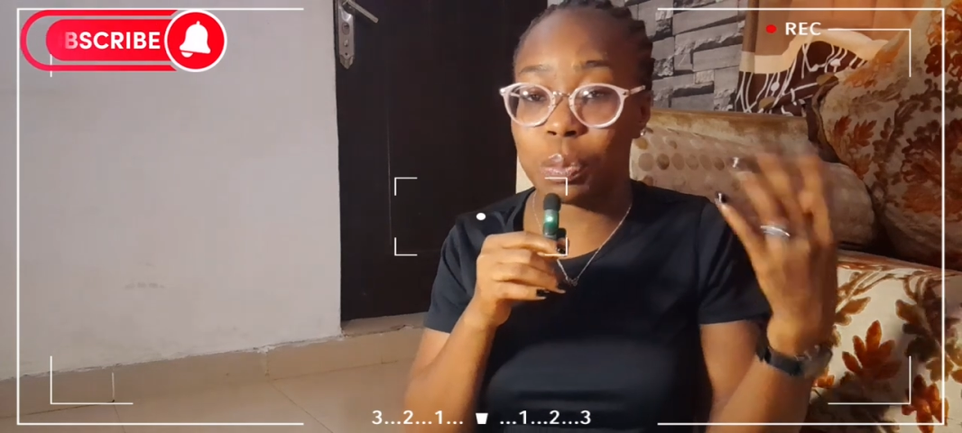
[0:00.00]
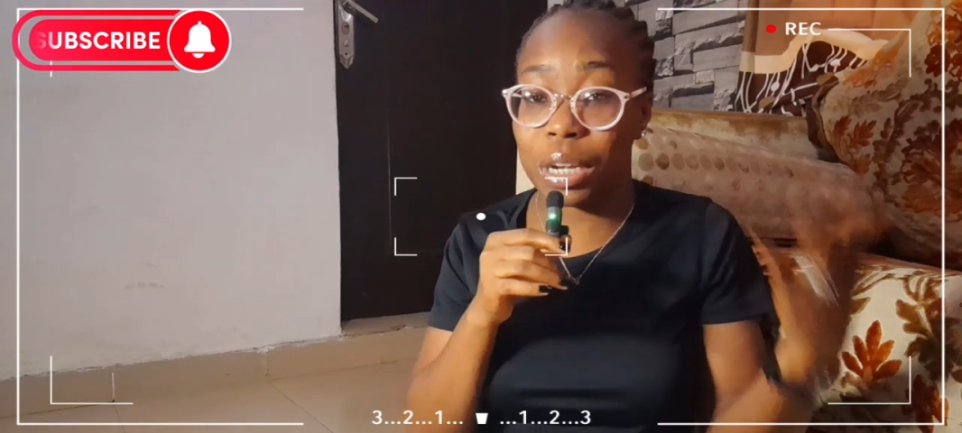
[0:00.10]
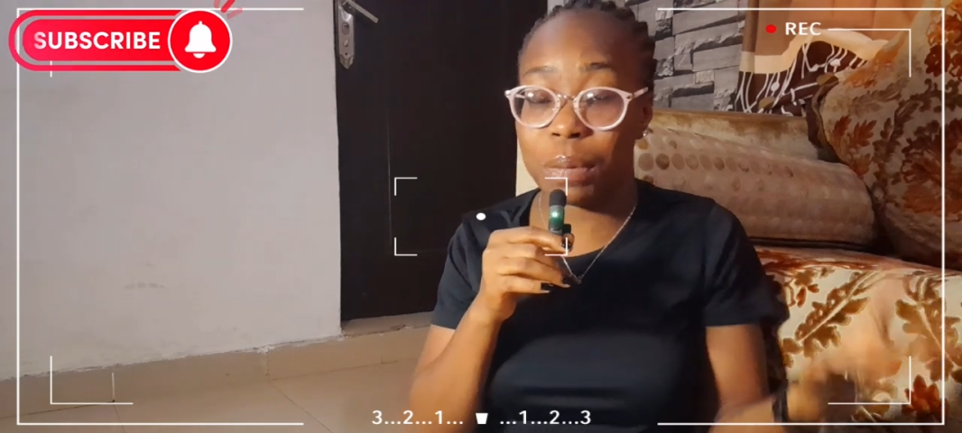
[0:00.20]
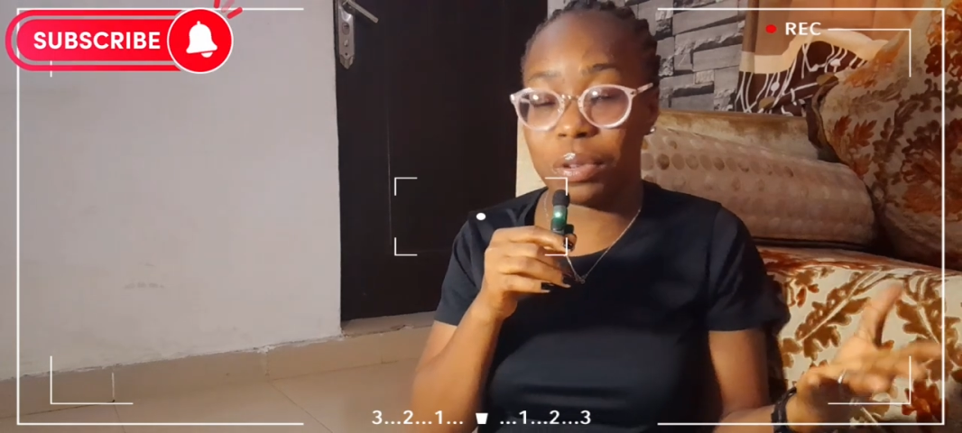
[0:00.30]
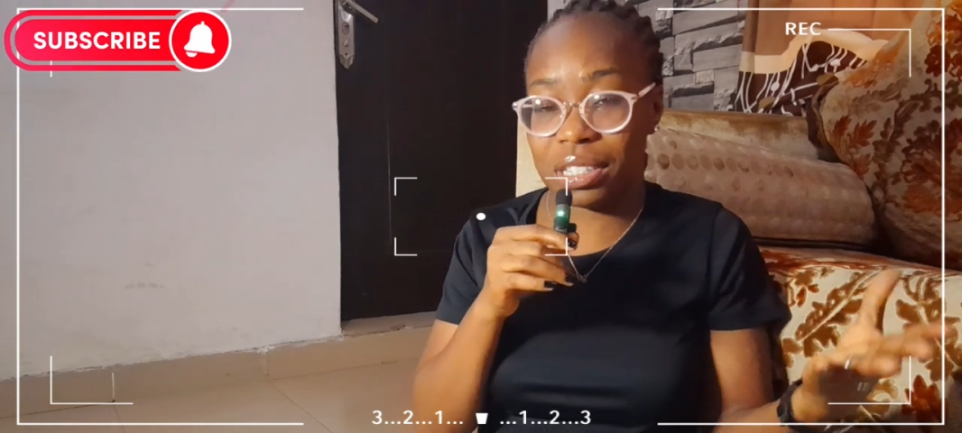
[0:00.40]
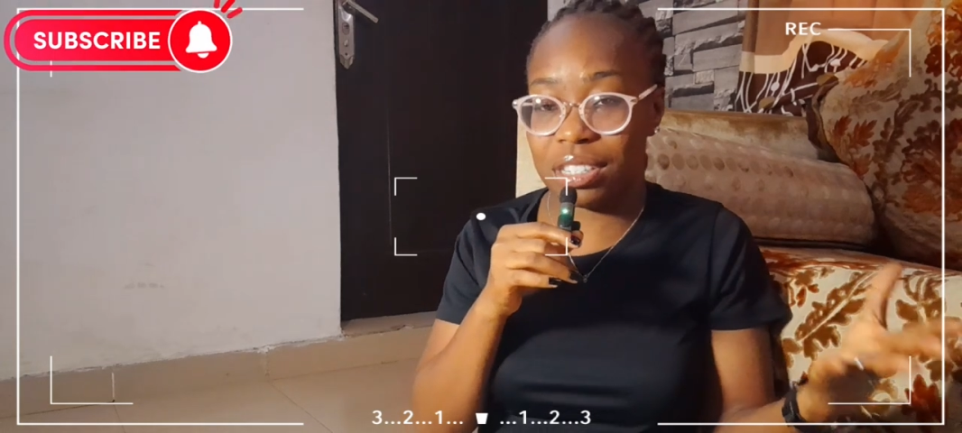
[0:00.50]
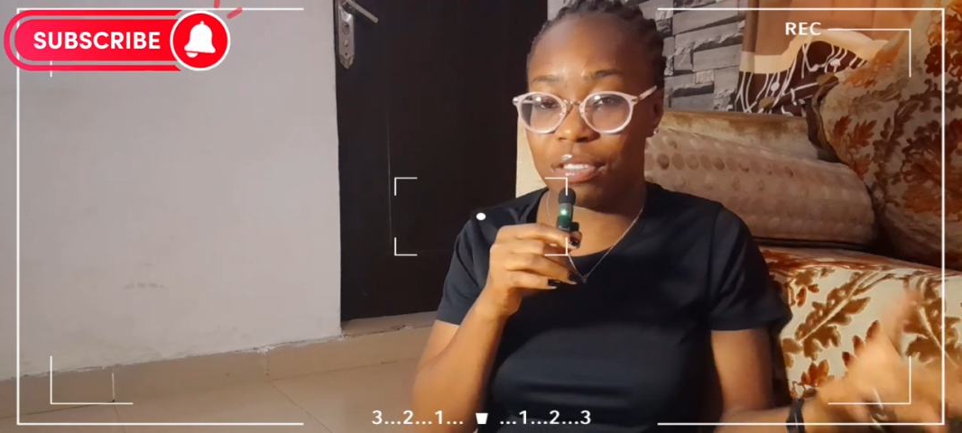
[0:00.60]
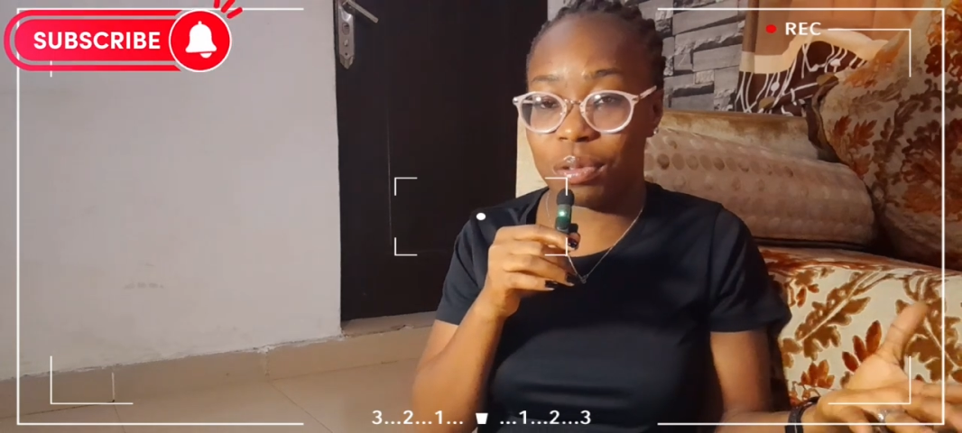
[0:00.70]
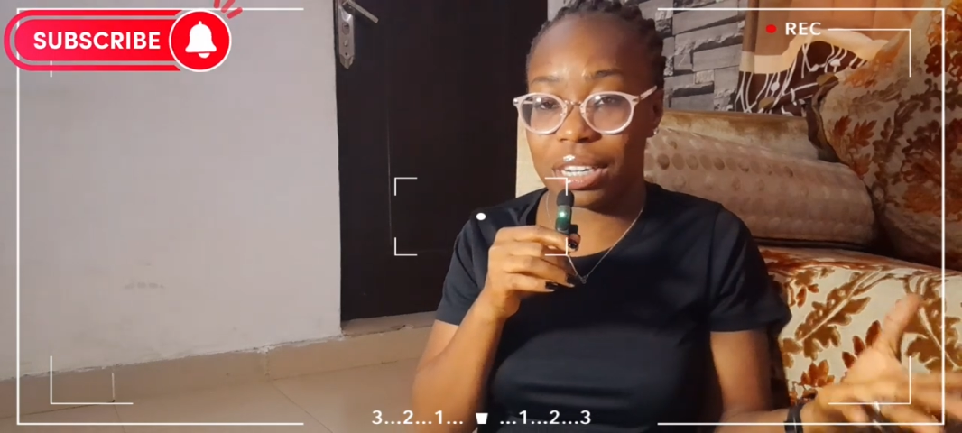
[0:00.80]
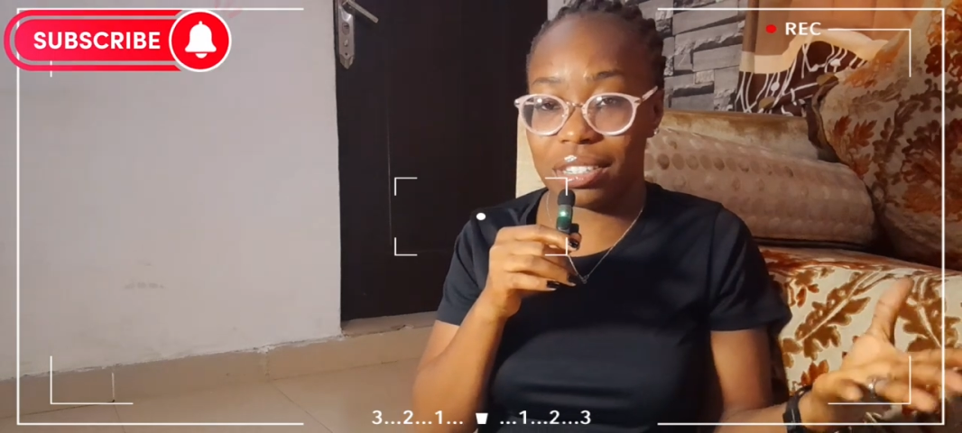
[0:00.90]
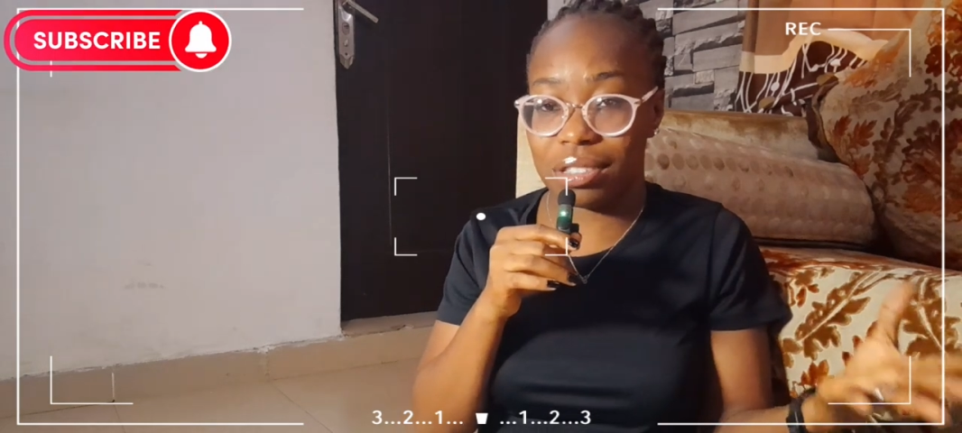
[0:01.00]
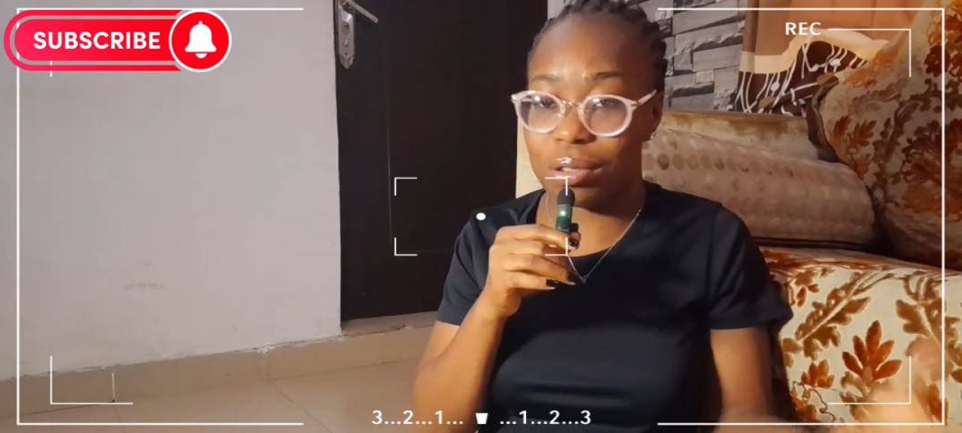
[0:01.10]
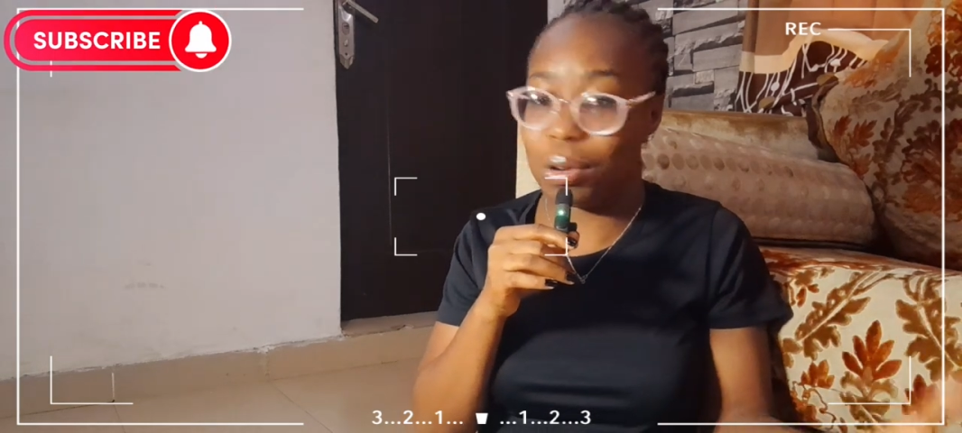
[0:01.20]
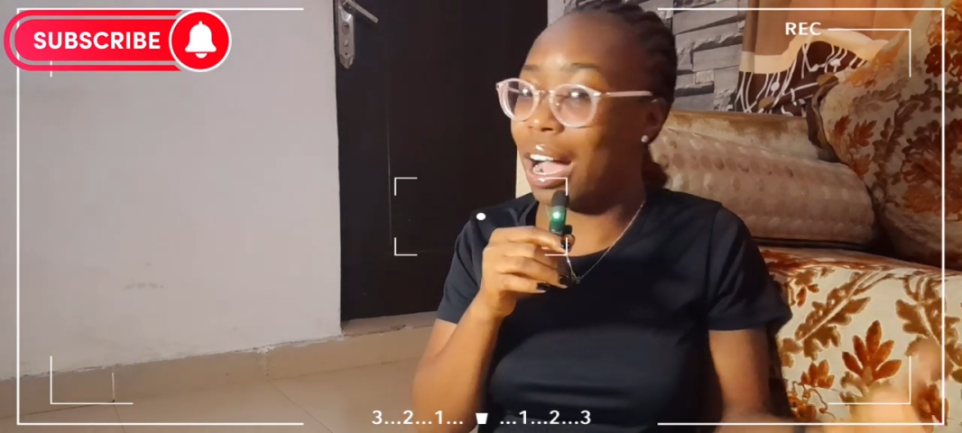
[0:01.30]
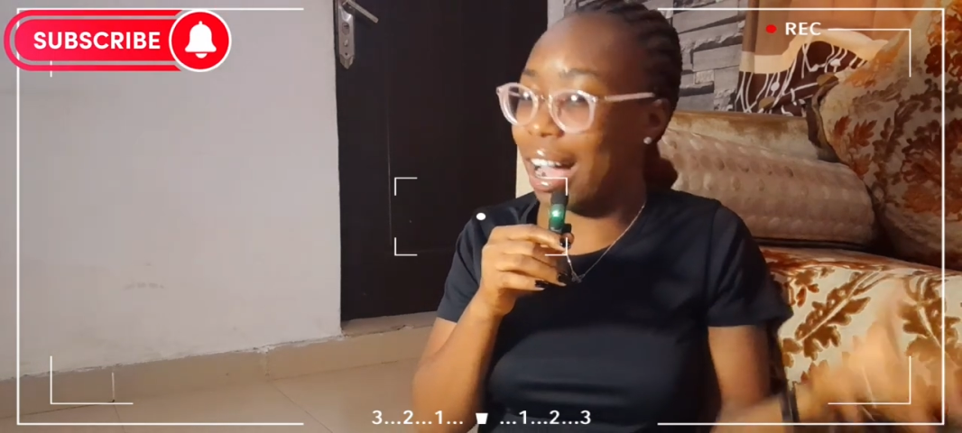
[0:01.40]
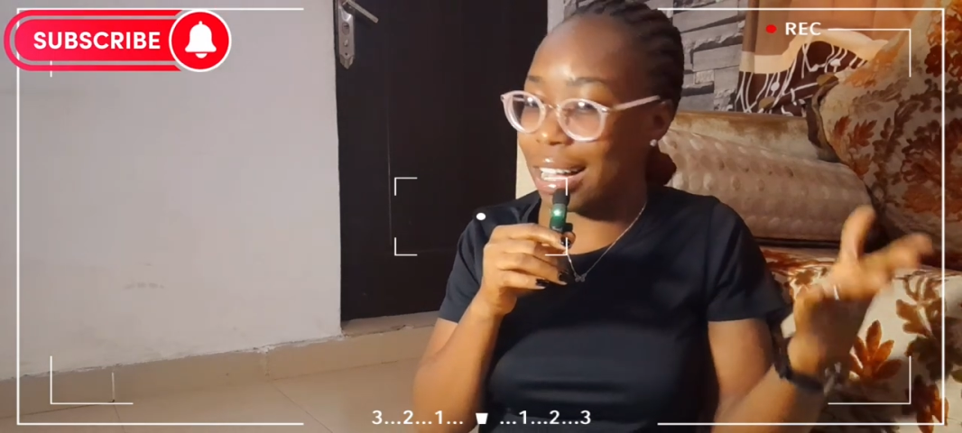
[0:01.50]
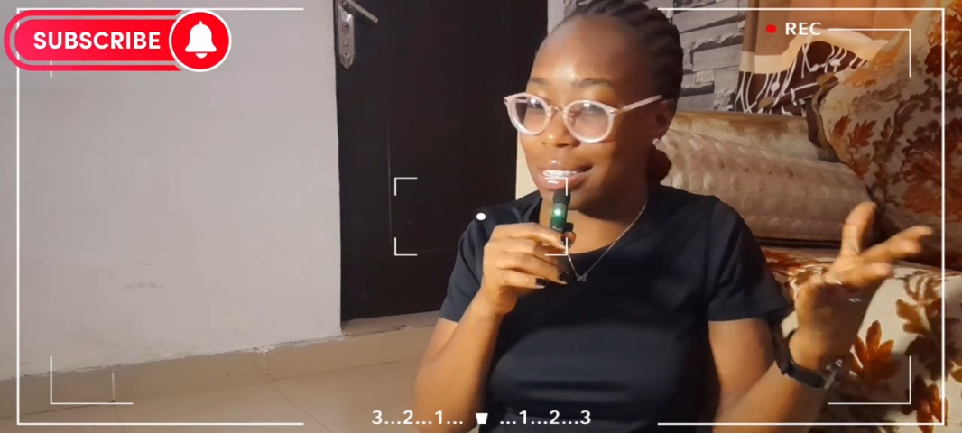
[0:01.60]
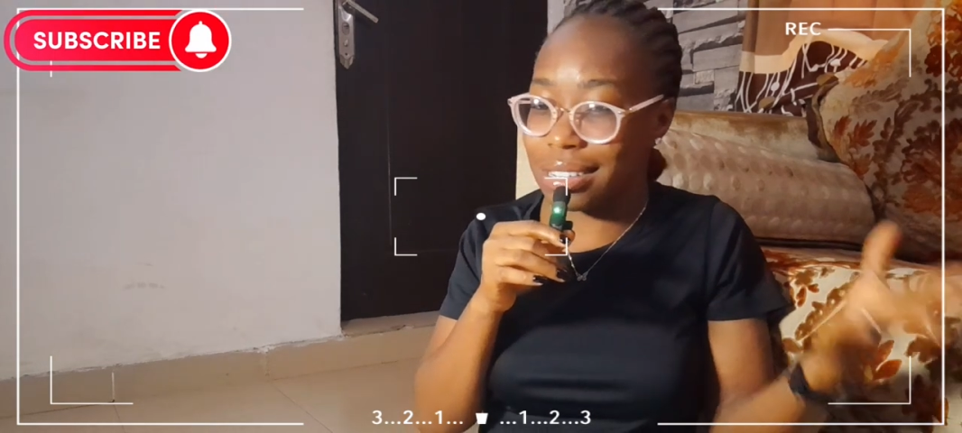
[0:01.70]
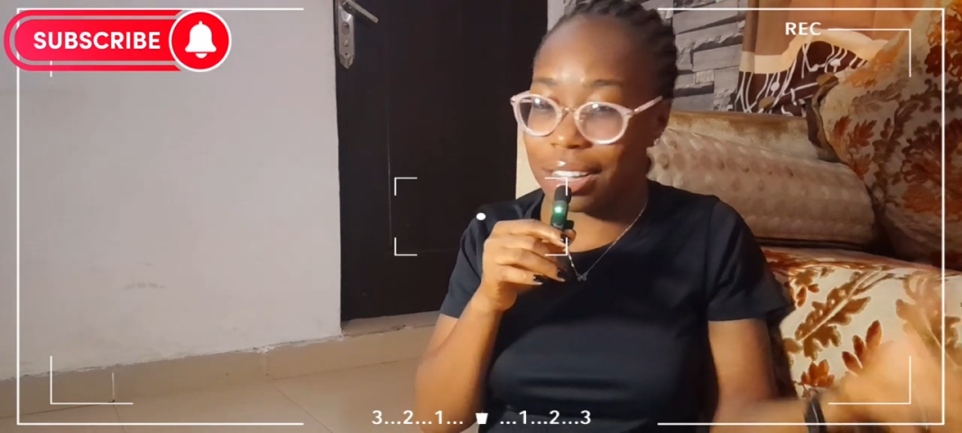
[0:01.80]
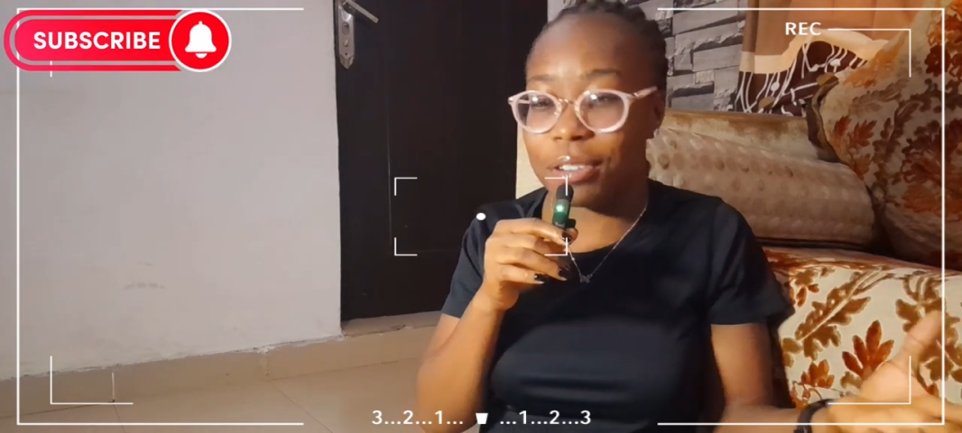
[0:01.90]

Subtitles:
positive words into ourselves.